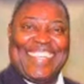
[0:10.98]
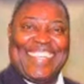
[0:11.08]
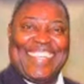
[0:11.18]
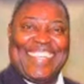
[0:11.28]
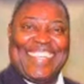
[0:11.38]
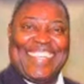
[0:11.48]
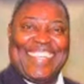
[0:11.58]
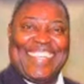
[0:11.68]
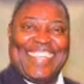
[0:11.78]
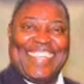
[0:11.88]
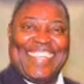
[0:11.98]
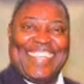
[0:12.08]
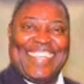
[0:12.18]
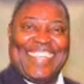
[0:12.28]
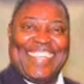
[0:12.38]

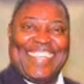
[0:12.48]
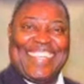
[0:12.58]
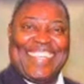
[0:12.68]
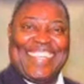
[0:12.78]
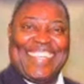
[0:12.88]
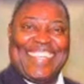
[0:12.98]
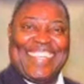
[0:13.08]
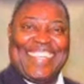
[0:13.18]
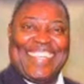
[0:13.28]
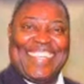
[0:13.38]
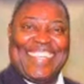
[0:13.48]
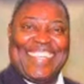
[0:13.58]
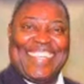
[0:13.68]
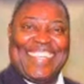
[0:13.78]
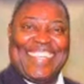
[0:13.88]

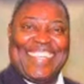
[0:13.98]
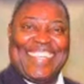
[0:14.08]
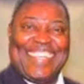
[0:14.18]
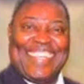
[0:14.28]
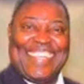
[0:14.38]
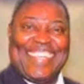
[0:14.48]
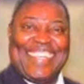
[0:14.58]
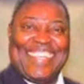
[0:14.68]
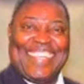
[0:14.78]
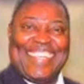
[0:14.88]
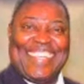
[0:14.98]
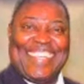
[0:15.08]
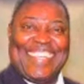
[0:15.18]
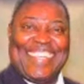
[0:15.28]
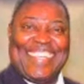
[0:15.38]

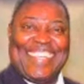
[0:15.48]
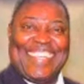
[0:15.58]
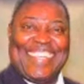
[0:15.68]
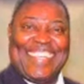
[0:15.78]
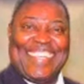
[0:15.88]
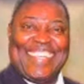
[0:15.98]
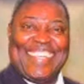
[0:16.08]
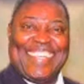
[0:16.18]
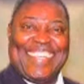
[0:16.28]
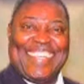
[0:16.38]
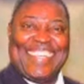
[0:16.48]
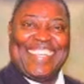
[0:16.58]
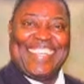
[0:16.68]
Nobody speaks.